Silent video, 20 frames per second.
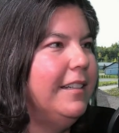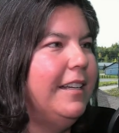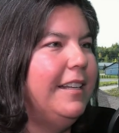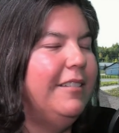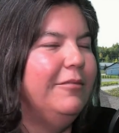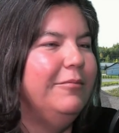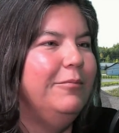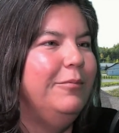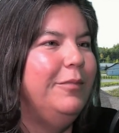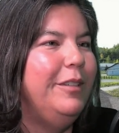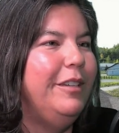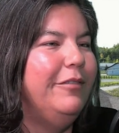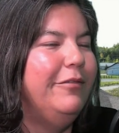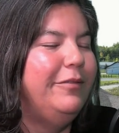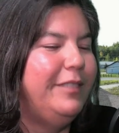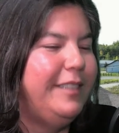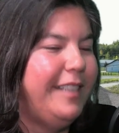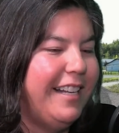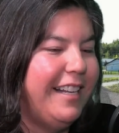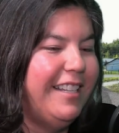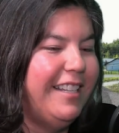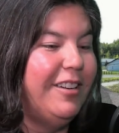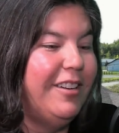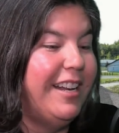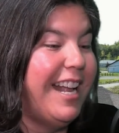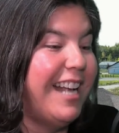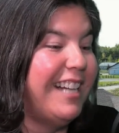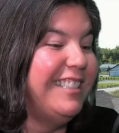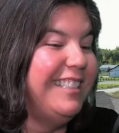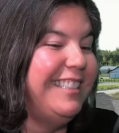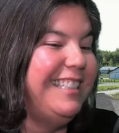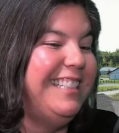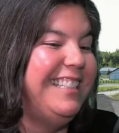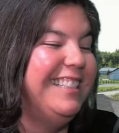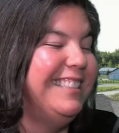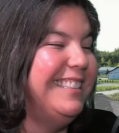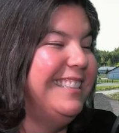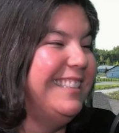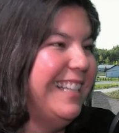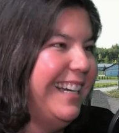and we've sat down and actually
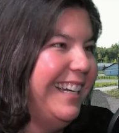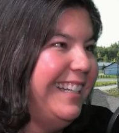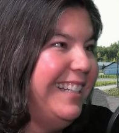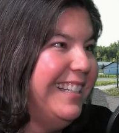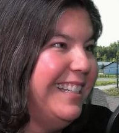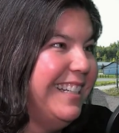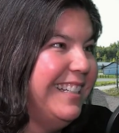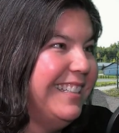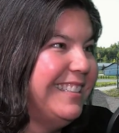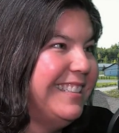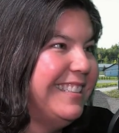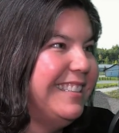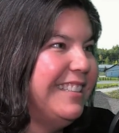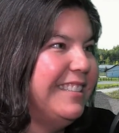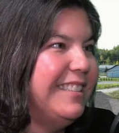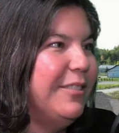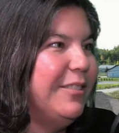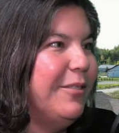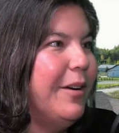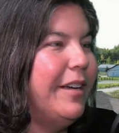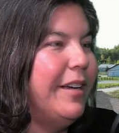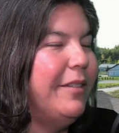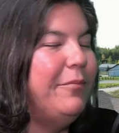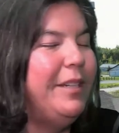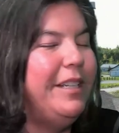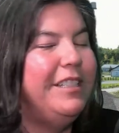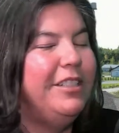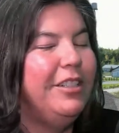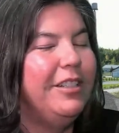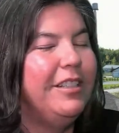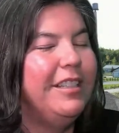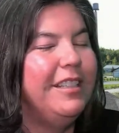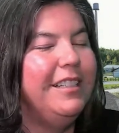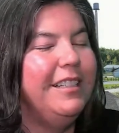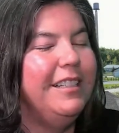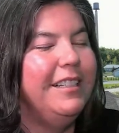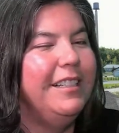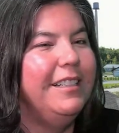designed it. So we took the